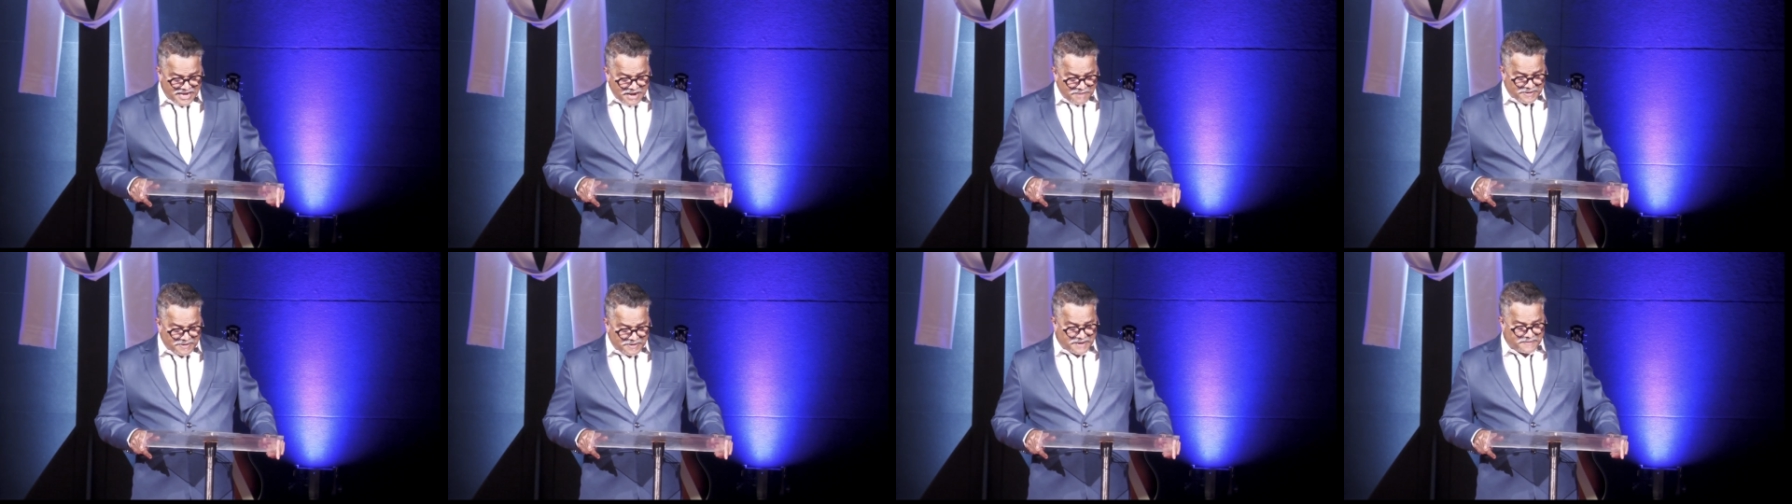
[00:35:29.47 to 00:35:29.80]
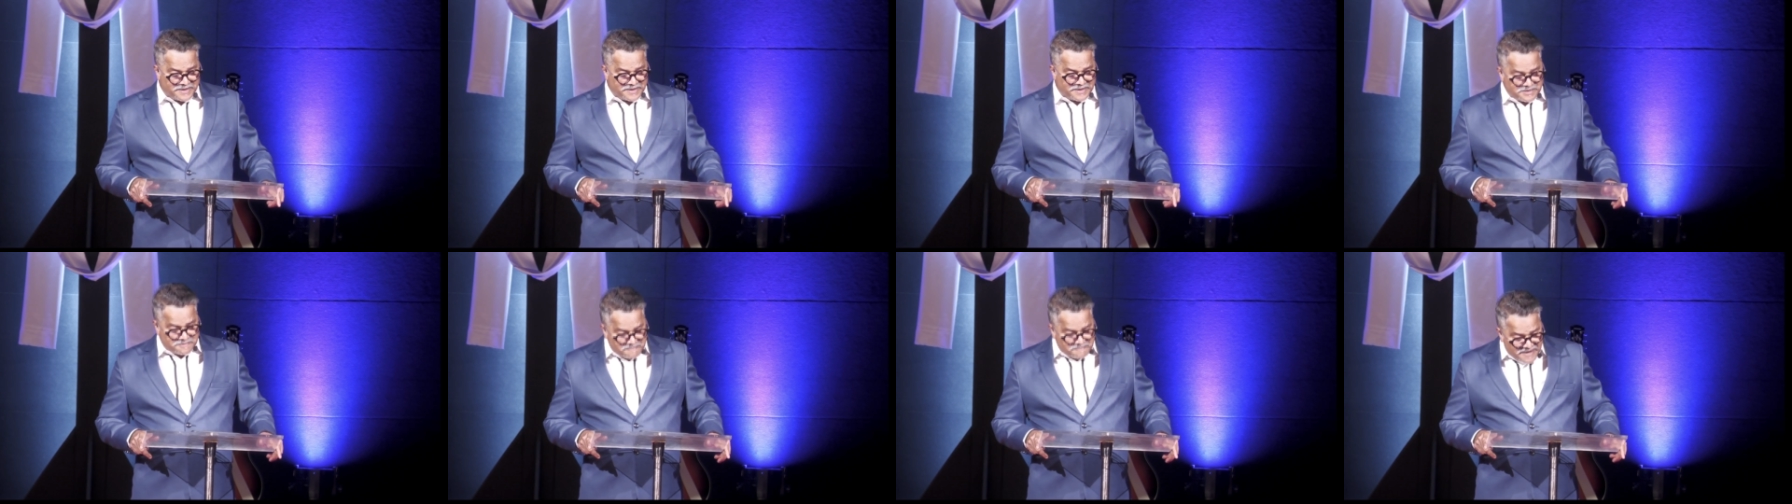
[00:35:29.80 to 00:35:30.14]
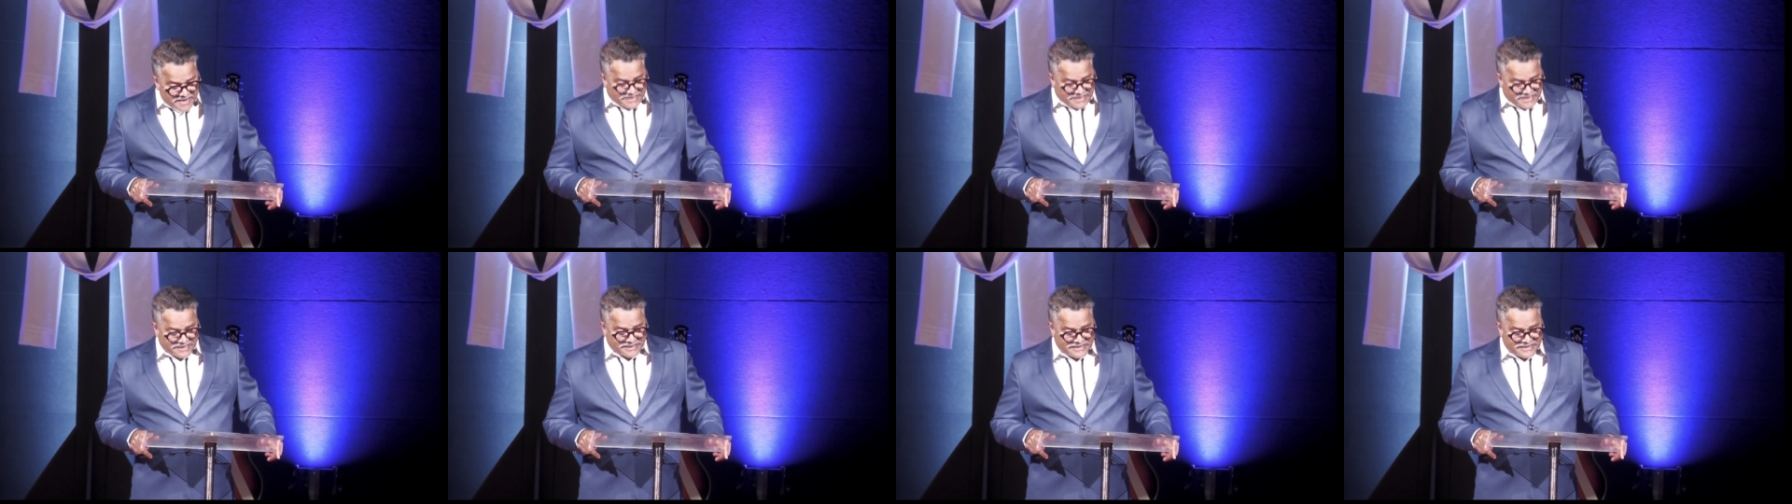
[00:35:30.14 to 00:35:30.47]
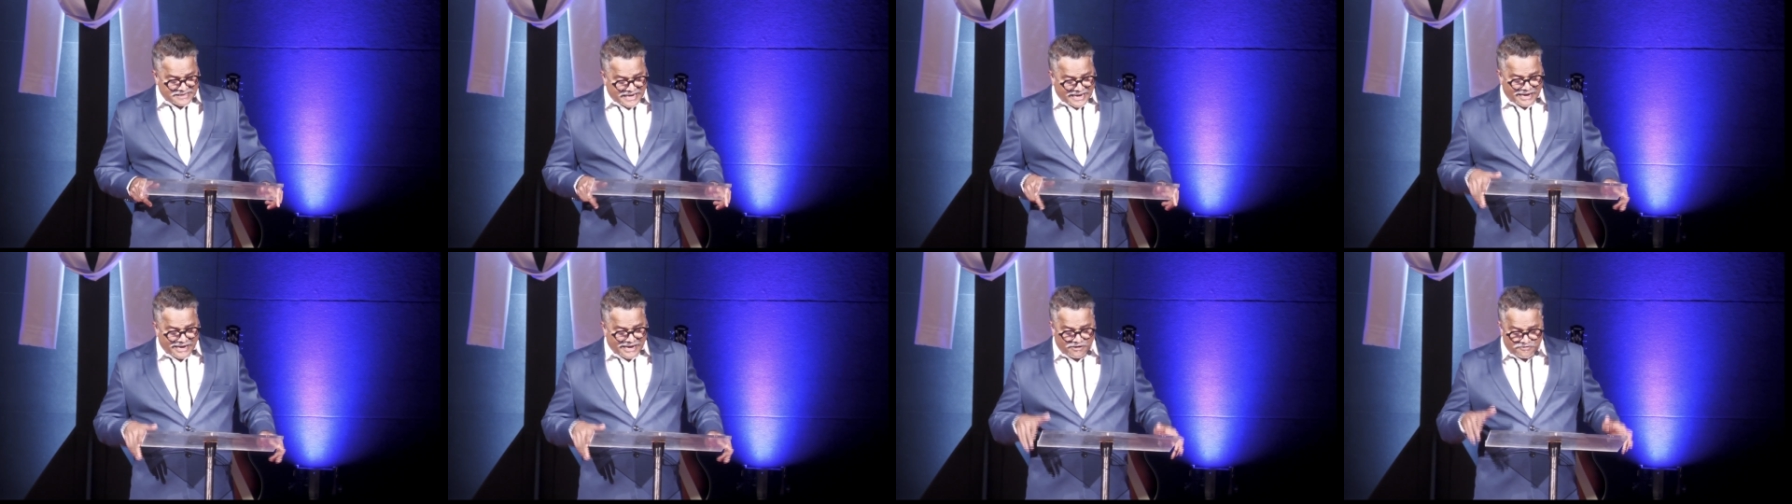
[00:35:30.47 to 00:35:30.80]
but I'm admitting
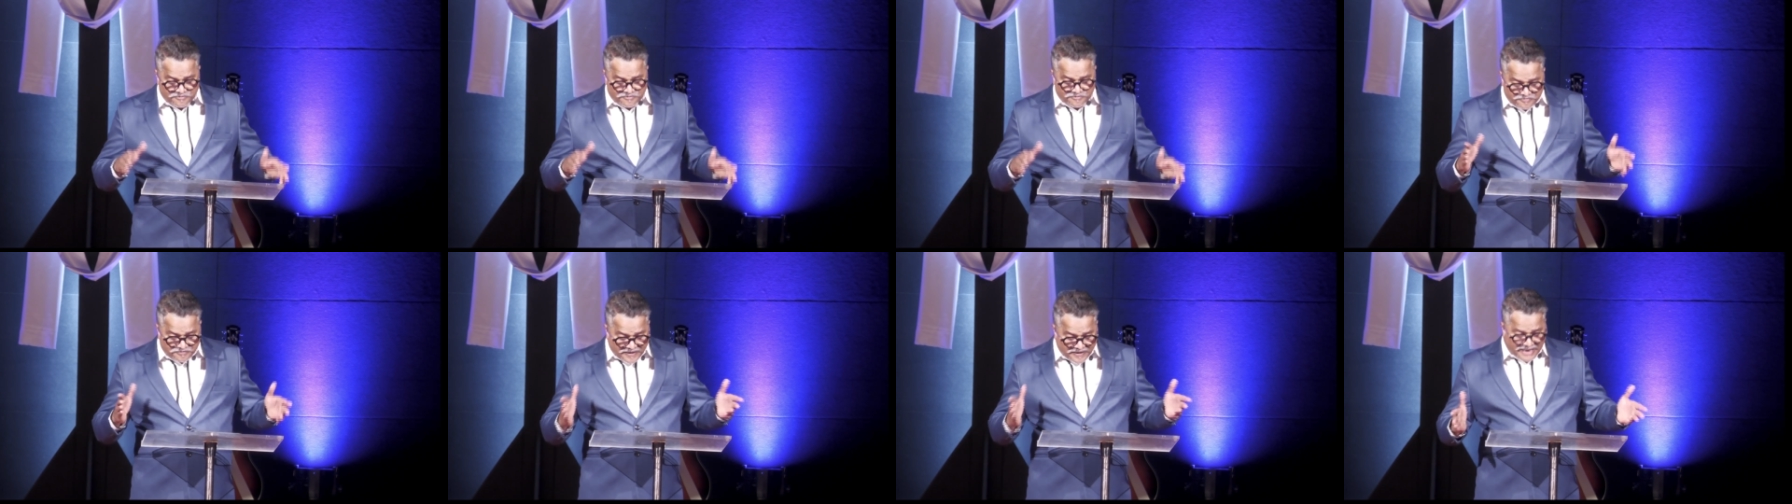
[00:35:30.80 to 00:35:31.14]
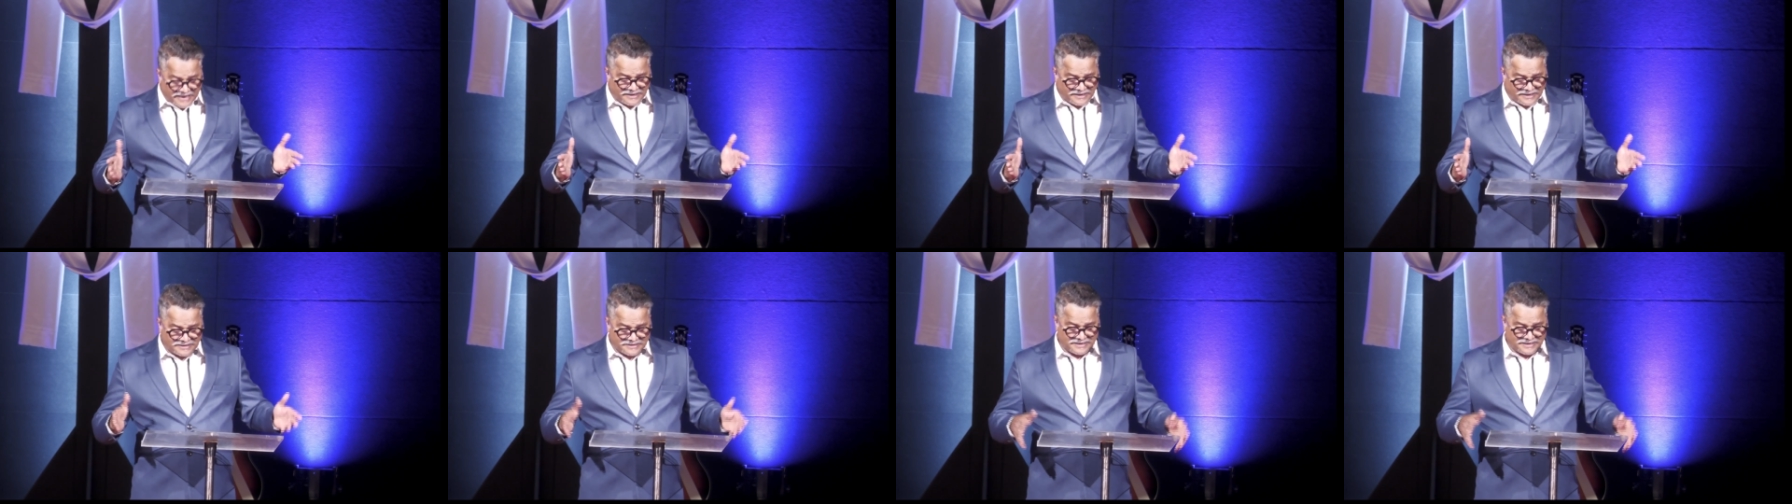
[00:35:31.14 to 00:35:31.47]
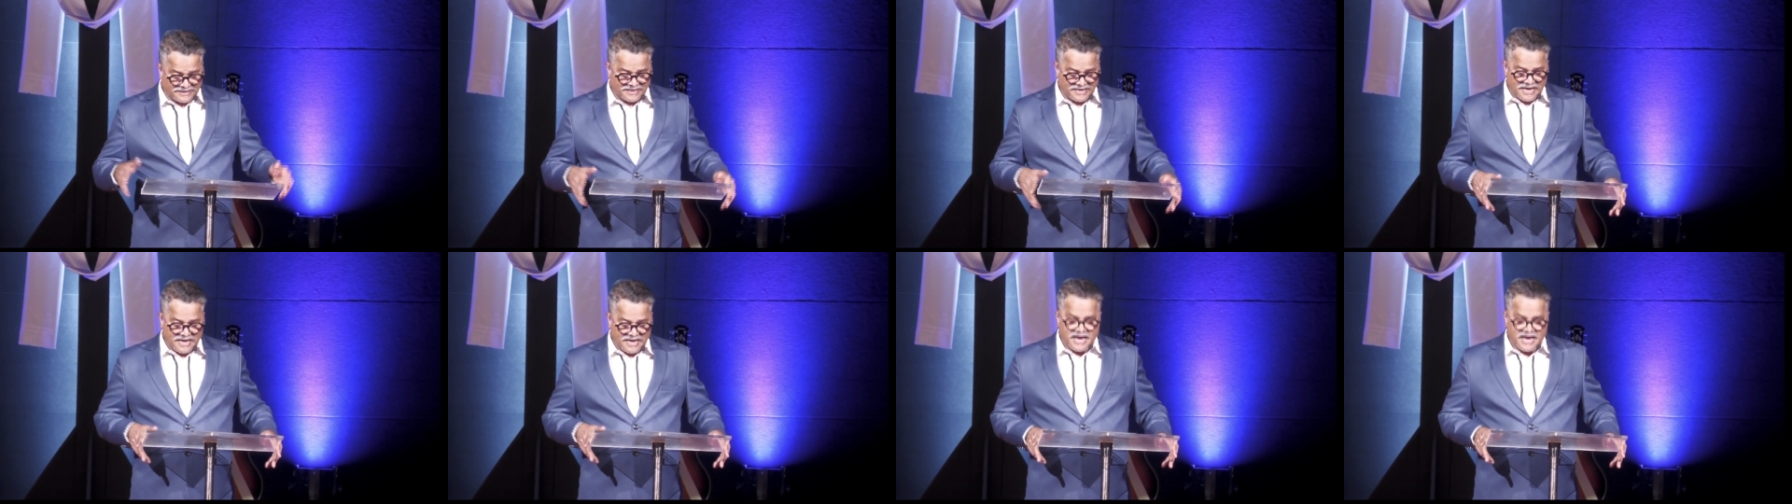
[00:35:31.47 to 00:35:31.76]
that I have failed.